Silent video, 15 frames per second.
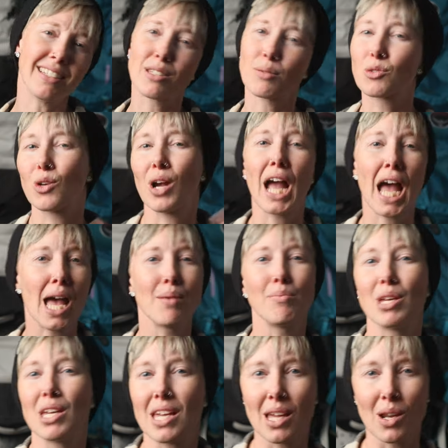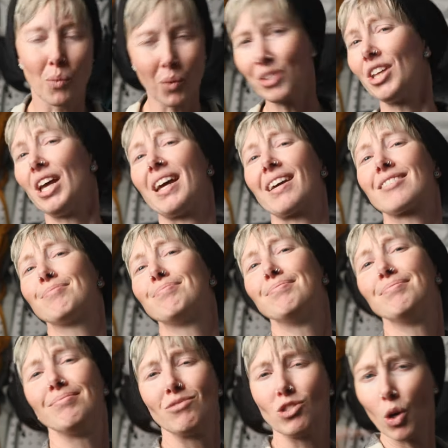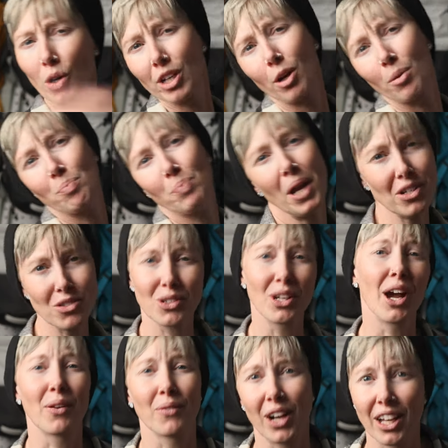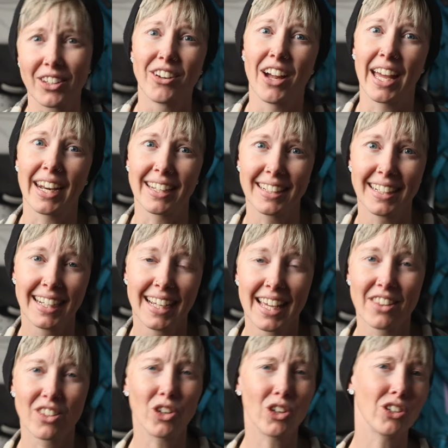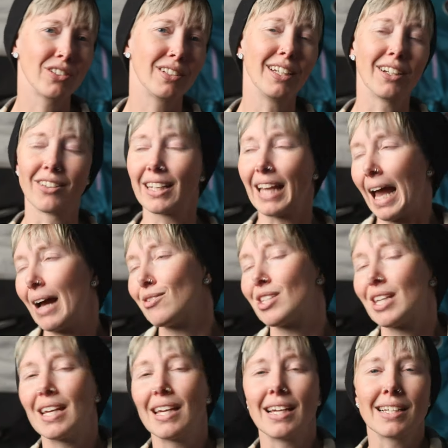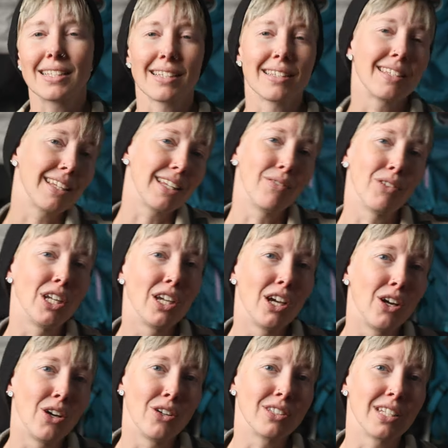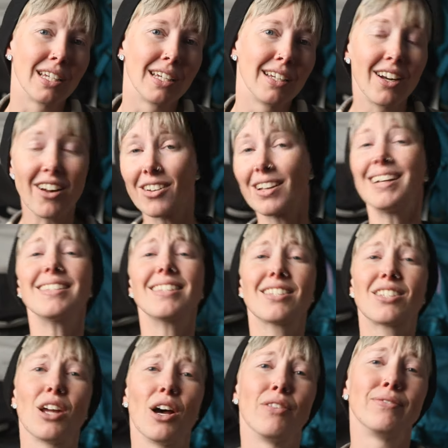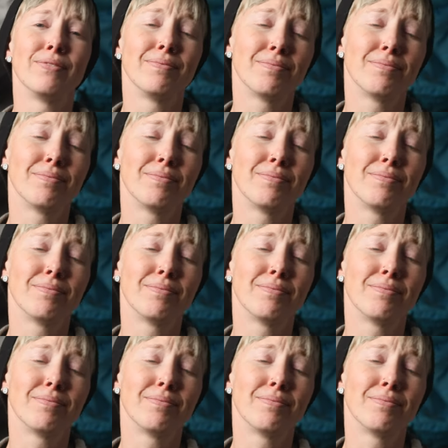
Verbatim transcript: hit subscribe, and what the heck? Join our Patreon while you're at it. There are, you know, like outtakes and silly videos and all kinds of stuff,